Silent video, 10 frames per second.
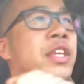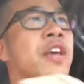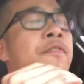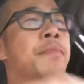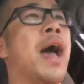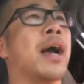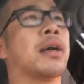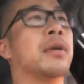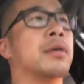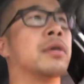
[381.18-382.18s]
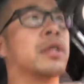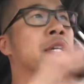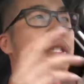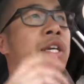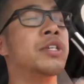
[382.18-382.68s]
to give back
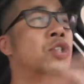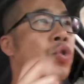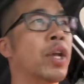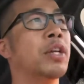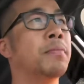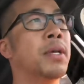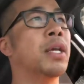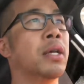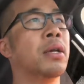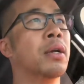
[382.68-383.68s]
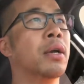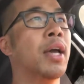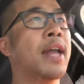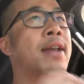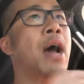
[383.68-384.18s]
because he's trained me
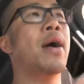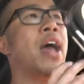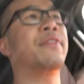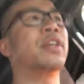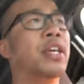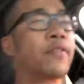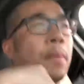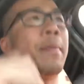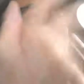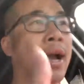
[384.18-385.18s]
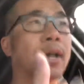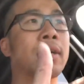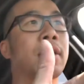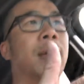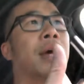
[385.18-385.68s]
and now I have to give it back.
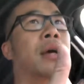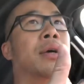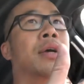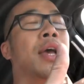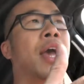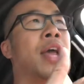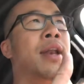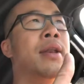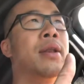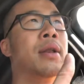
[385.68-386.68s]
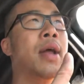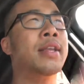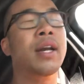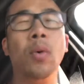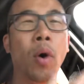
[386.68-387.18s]
And I
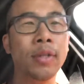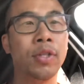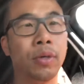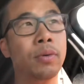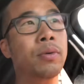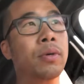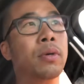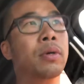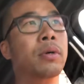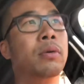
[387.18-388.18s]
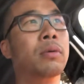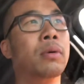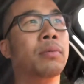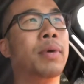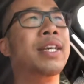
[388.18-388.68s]
didn't want to,
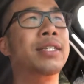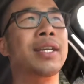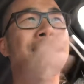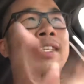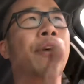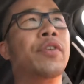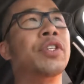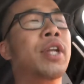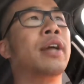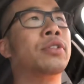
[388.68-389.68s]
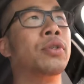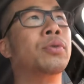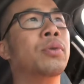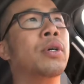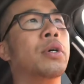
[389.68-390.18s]
but he said it's selfish not
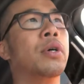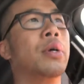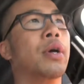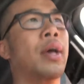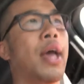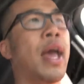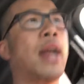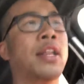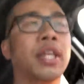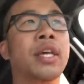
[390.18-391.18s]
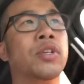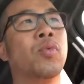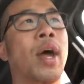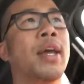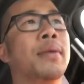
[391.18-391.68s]
to. And I think he's
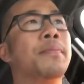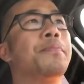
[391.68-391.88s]
right.